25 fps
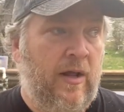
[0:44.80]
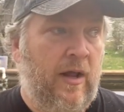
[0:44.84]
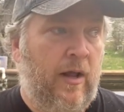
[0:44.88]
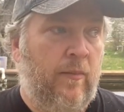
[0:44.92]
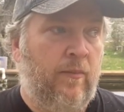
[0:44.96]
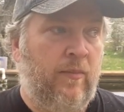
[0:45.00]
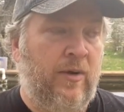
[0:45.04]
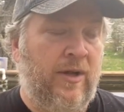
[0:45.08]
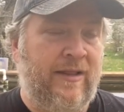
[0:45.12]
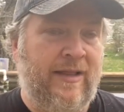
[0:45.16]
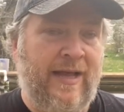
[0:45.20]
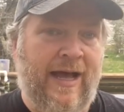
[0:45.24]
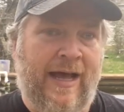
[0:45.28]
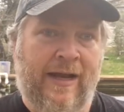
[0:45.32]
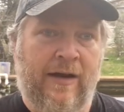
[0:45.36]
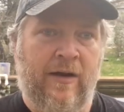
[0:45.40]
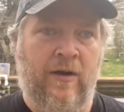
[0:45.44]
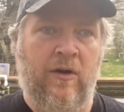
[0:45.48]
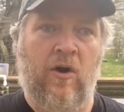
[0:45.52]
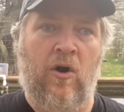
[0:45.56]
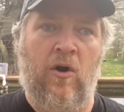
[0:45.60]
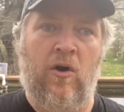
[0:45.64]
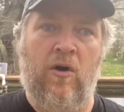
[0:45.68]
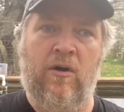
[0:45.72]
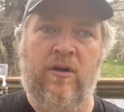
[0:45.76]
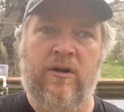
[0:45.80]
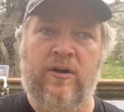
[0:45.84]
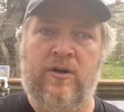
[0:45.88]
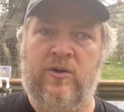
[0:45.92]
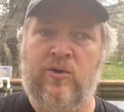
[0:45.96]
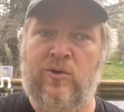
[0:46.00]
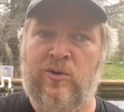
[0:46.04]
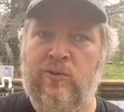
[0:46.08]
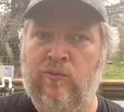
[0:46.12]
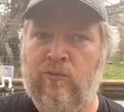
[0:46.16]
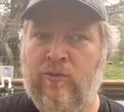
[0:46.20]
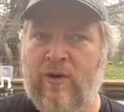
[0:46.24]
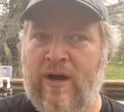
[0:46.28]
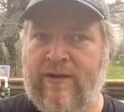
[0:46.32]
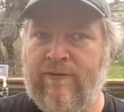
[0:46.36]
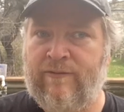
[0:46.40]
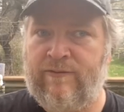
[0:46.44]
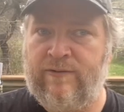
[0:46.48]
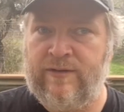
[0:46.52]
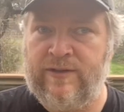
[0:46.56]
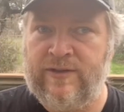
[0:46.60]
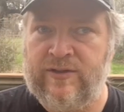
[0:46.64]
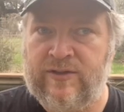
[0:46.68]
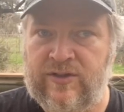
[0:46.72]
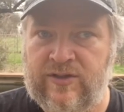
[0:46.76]
But that article
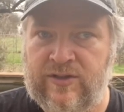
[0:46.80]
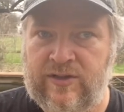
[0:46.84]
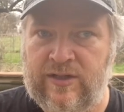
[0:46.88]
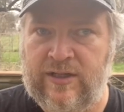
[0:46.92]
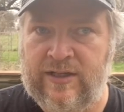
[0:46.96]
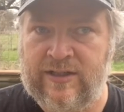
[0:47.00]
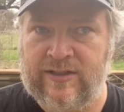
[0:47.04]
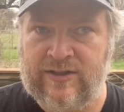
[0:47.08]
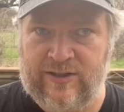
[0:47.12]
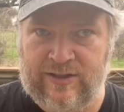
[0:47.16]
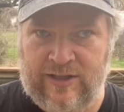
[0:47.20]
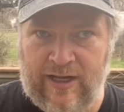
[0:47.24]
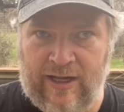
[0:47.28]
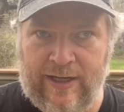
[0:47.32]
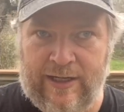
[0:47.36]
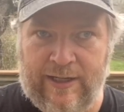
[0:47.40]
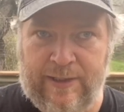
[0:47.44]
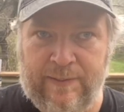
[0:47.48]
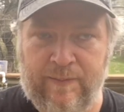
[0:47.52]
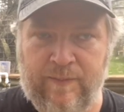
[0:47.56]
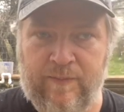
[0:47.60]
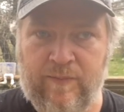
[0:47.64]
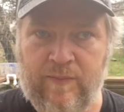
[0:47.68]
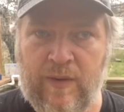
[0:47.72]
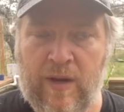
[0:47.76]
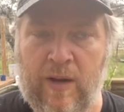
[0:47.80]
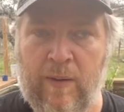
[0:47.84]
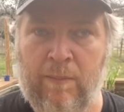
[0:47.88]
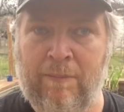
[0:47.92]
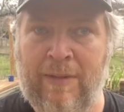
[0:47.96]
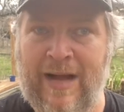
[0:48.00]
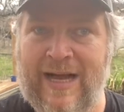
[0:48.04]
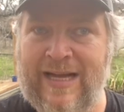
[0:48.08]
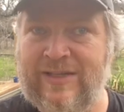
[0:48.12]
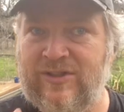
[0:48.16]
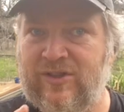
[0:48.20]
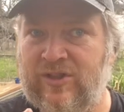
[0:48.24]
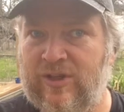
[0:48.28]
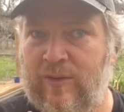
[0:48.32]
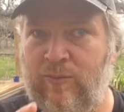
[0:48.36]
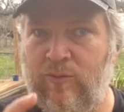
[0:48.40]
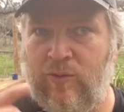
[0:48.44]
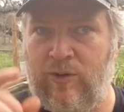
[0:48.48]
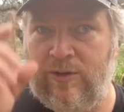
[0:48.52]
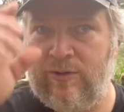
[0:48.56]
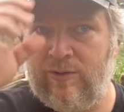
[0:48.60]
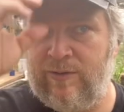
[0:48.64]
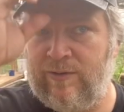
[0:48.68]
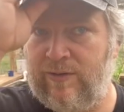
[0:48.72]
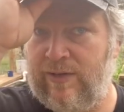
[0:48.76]
referenced a study by
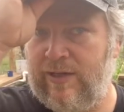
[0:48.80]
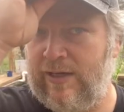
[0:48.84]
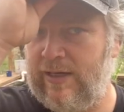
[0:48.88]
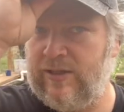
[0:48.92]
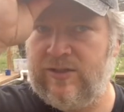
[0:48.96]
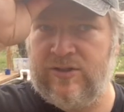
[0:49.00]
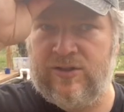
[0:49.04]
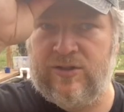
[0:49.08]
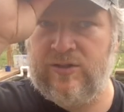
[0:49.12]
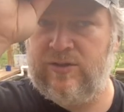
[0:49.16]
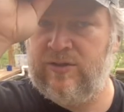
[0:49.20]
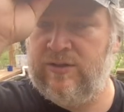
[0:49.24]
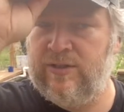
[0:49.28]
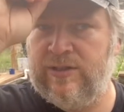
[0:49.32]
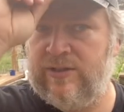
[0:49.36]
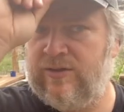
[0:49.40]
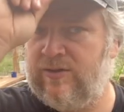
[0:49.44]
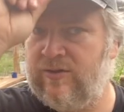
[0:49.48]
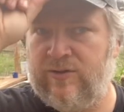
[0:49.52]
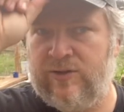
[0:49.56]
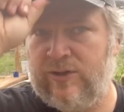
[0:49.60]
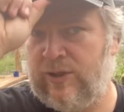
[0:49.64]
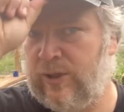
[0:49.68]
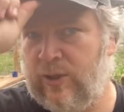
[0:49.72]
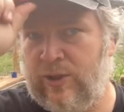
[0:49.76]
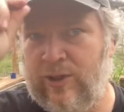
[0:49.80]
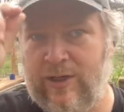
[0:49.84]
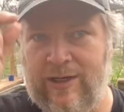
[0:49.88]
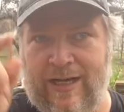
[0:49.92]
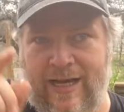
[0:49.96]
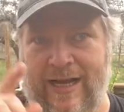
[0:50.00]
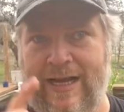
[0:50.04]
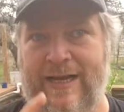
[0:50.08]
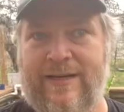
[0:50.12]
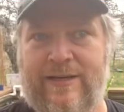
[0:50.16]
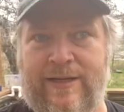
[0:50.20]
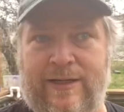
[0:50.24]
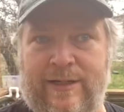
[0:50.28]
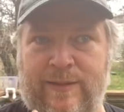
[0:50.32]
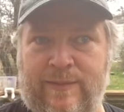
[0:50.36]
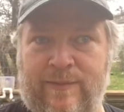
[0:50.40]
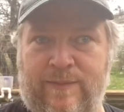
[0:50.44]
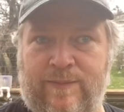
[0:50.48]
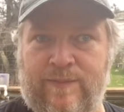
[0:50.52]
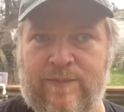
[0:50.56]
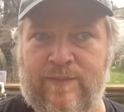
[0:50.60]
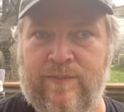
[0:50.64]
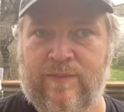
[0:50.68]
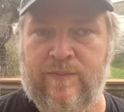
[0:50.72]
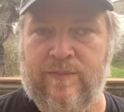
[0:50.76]
someone who thinks this is a good idea
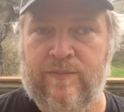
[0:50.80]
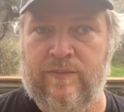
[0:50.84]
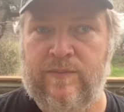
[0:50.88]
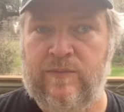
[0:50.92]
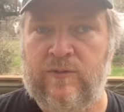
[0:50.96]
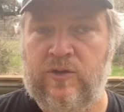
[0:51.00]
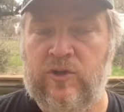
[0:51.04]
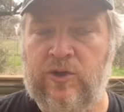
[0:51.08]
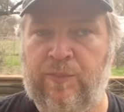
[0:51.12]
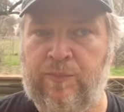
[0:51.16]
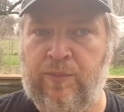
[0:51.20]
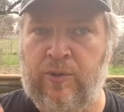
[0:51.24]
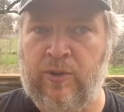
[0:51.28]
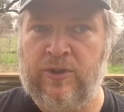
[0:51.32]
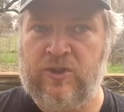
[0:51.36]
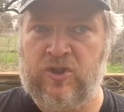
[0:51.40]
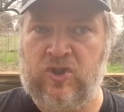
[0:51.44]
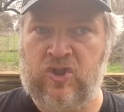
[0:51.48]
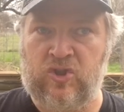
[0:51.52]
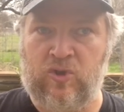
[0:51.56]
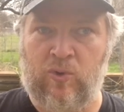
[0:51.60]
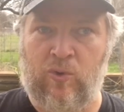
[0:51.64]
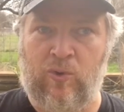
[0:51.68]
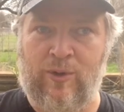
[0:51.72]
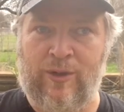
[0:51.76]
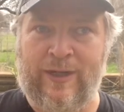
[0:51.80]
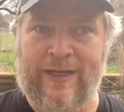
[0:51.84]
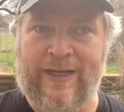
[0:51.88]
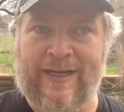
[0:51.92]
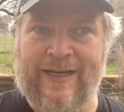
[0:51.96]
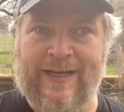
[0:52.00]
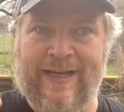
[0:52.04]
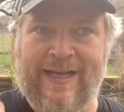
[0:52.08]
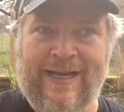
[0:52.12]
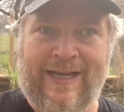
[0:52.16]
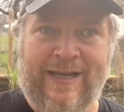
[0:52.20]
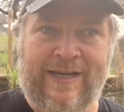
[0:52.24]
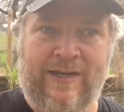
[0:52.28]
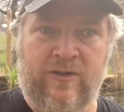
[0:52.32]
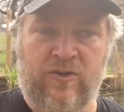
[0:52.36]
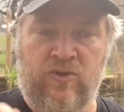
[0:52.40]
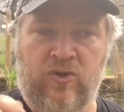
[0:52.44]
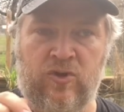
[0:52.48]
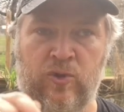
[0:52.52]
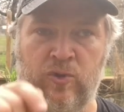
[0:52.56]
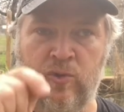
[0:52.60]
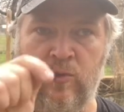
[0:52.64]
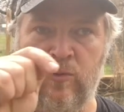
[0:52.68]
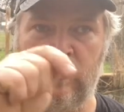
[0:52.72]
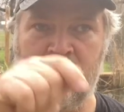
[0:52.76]
to put soy
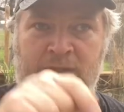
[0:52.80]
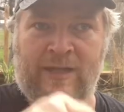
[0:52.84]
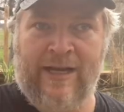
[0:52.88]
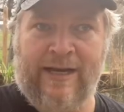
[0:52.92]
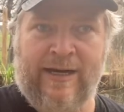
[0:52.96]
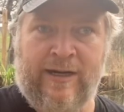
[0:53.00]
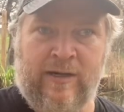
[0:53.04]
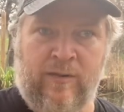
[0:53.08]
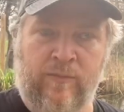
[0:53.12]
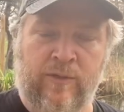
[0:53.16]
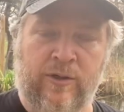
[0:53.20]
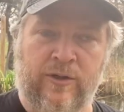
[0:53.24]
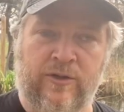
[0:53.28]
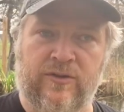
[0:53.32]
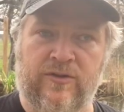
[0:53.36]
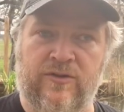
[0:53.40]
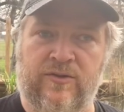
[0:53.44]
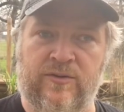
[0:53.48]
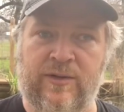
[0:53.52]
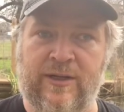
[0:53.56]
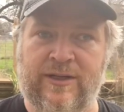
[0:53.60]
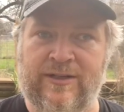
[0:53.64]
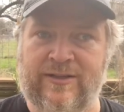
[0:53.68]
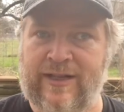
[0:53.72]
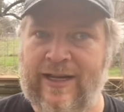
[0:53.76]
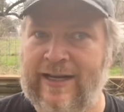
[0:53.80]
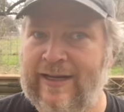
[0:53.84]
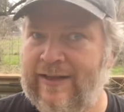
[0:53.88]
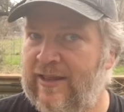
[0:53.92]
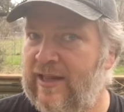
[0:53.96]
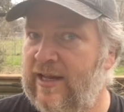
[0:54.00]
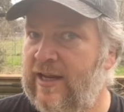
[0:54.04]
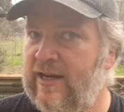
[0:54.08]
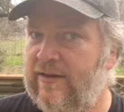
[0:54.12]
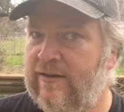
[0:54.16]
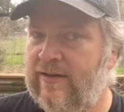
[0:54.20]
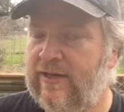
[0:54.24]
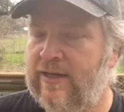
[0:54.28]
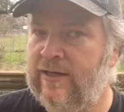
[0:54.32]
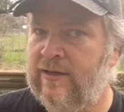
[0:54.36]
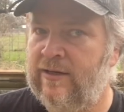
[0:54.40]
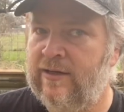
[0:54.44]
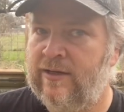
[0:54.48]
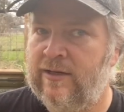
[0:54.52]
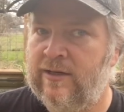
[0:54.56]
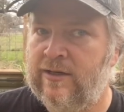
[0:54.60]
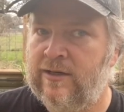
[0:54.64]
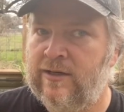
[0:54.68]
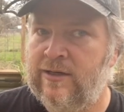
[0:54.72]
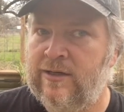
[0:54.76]
into laying birds, because they think that
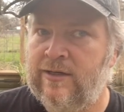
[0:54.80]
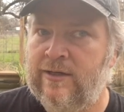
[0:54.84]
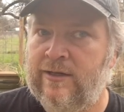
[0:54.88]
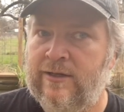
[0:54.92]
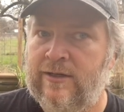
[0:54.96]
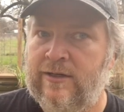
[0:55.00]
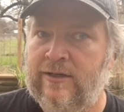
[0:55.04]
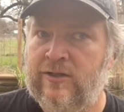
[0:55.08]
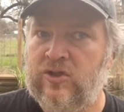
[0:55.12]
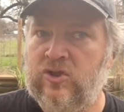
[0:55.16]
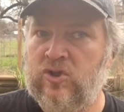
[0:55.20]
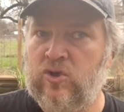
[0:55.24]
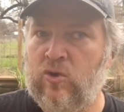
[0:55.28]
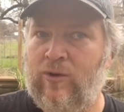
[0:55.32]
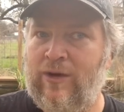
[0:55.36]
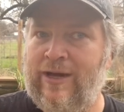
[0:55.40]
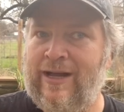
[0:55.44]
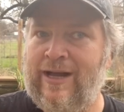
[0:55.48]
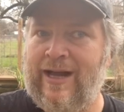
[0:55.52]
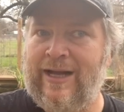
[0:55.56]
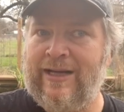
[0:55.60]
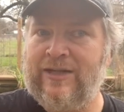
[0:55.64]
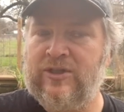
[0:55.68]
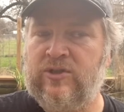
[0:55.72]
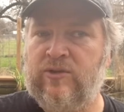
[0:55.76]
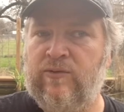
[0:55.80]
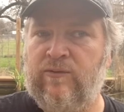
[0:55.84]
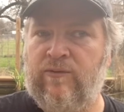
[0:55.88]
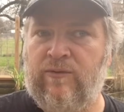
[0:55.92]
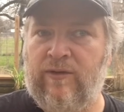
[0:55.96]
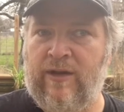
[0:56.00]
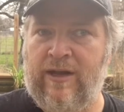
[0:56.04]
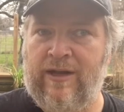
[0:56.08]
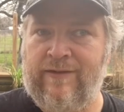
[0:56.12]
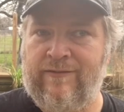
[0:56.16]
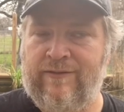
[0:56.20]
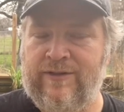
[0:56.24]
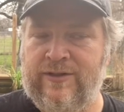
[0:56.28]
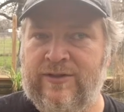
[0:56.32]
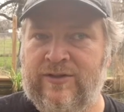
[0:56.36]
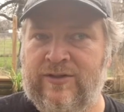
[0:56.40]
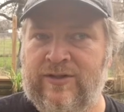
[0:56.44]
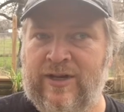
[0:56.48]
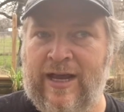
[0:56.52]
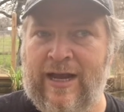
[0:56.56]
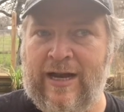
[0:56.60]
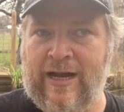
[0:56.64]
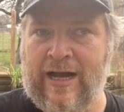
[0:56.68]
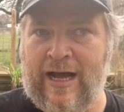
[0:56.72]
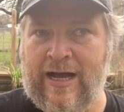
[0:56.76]
soy isoflavins
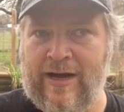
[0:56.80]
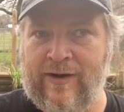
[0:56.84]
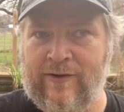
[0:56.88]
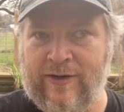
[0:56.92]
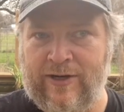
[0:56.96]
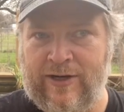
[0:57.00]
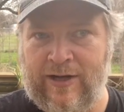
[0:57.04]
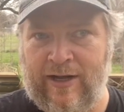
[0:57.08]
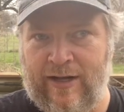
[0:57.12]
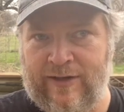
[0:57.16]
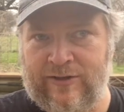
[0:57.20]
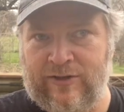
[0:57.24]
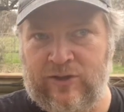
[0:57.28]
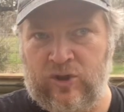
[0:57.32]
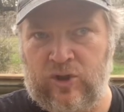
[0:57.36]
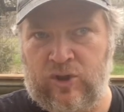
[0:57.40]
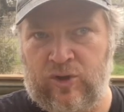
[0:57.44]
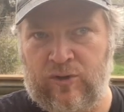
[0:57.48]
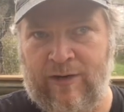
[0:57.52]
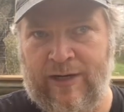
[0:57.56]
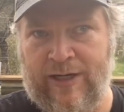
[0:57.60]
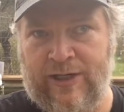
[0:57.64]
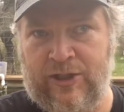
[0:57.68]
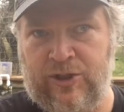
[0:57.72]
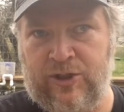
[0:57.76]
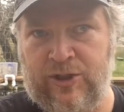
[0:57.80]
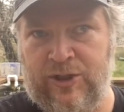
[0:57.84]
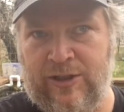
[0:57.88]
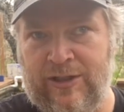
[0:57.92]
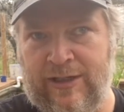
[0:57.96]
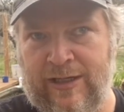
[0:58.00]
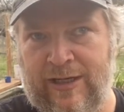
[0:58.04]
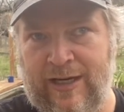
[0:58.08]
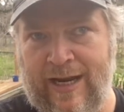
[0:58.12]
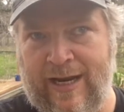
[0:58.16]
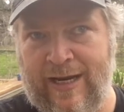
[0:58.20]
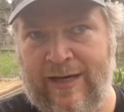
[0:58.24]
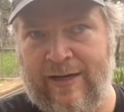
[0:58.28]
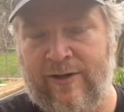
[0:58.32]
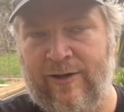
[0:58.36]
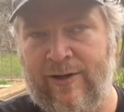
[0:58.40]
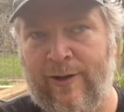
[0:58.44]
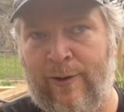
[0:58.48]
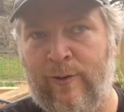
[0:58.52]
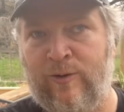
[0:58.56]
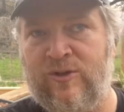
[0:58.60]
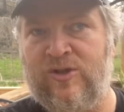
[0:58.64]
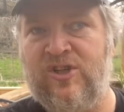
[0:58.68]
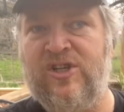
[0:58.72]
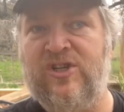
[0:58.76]
at higher concentration in egg
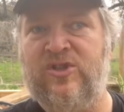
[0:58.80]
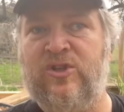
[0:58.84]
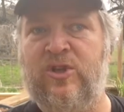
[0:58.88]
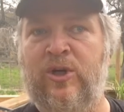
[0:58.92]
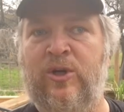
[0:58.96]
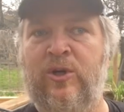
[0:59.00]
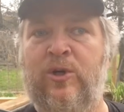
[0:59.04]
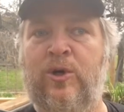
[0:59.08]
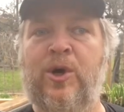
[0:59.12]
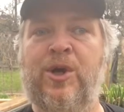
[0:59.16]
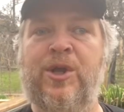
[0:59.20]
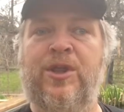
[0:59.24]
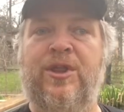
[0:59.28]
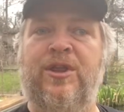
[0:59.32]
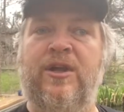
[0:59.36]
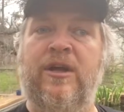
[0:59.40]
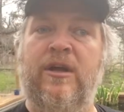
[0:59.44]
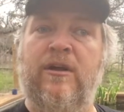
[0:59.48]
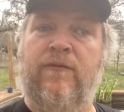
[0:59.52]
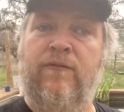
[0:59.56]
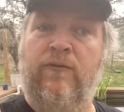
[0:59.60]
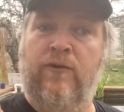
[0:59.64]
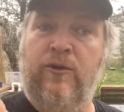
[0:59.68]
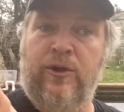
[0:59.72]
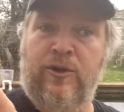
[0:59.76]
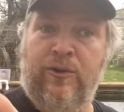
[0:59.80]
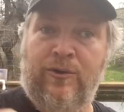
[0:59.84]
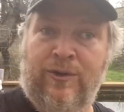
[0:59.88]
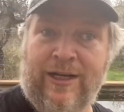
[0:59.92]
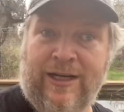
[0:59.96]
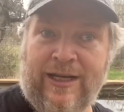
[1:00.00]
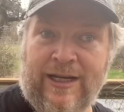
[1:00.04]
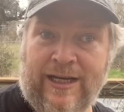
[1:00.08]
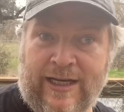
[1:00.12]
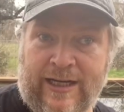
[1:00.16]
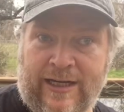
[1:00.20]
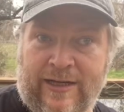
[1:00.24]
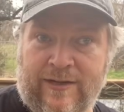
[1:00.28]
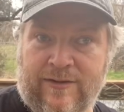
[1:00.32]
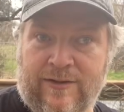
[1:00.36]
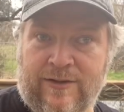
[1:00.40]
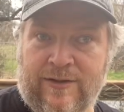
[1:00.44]
yolks is a good thing for you to eat.